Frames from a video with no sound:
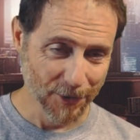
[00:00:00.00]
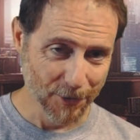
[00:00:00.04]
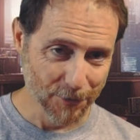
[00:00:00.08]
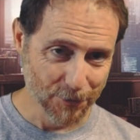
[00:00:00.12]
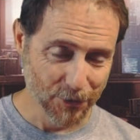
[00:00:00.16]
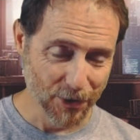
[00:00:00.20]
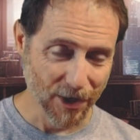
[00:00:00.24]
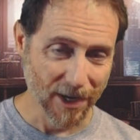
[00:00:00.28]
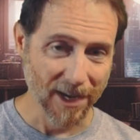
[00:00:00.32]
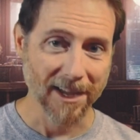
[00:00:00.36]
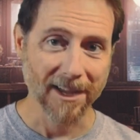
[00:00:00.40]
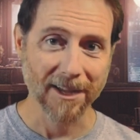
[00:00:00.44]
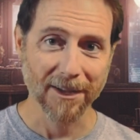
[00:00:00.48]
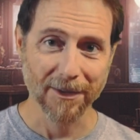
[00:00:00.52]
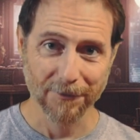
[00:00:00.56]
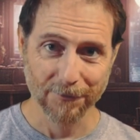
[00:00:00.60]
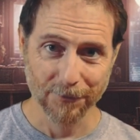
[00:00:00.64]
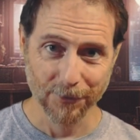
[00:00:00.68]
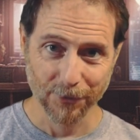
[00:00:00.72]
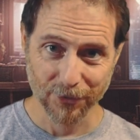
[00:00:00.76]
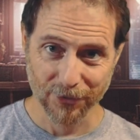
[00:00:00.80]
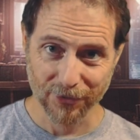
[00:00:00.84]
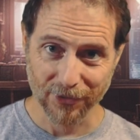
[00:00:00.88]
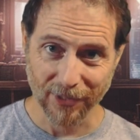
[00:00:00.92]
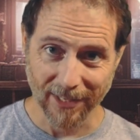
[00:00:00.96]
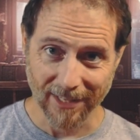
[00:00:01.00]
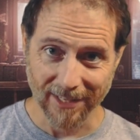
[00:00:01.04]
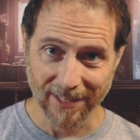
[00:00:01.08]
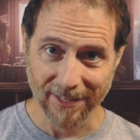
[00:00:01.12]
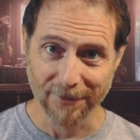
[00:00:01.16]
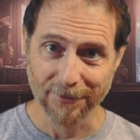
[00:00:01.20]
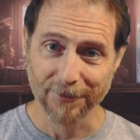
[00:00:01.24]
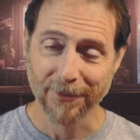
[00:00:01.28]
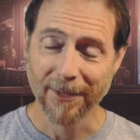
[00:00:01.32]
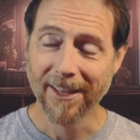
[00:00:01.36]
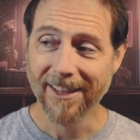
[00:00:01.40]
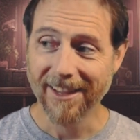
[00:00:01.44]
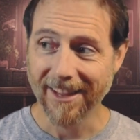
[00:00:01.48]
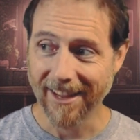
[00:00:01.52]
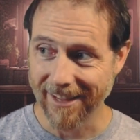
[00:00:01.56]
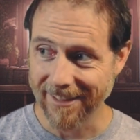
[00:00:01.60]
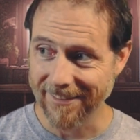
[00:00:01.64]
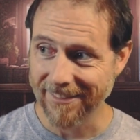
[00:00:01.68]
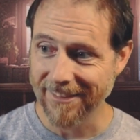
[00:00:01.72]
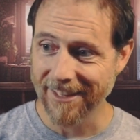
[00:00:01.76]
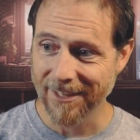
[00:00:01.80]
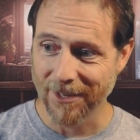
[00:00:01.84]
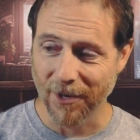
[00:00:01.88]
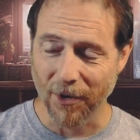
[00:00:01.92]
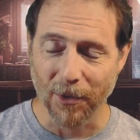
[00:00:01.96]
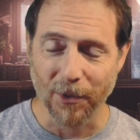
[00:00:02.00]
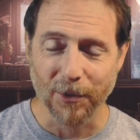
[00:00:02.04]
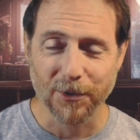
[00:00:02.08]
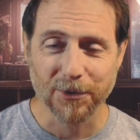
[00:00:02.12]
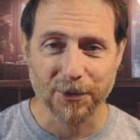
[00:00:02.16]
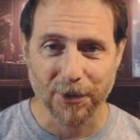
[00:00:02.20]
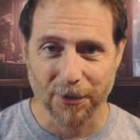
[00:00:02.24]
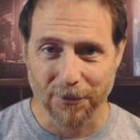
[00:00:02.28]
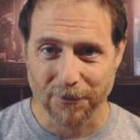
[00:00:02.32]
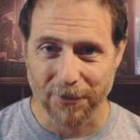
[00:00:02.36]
Jack, for Steve, and then also